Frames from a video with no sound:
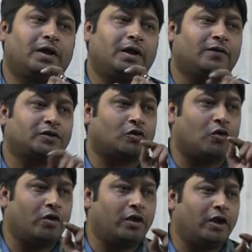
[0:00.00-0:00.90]
He was
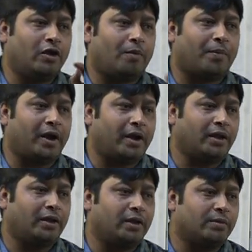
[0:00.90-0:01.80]
only
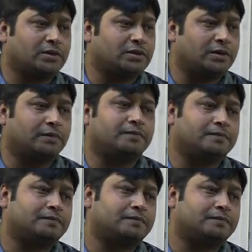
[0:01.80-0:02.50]
operating the machine.